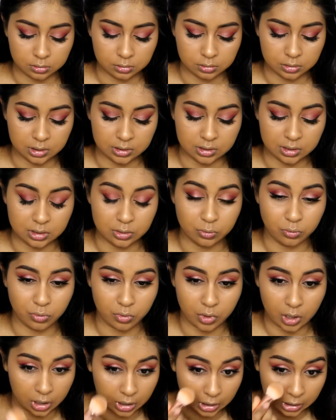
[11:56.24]
This is
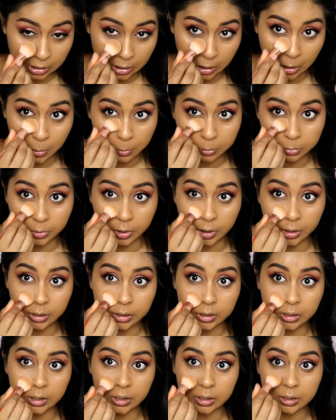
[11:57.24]
really like
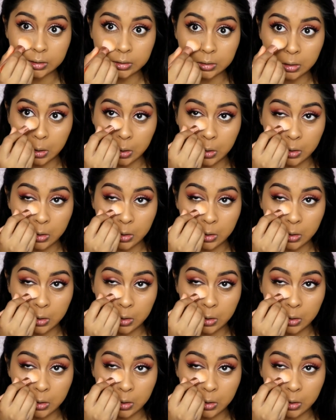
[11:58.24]
brightening.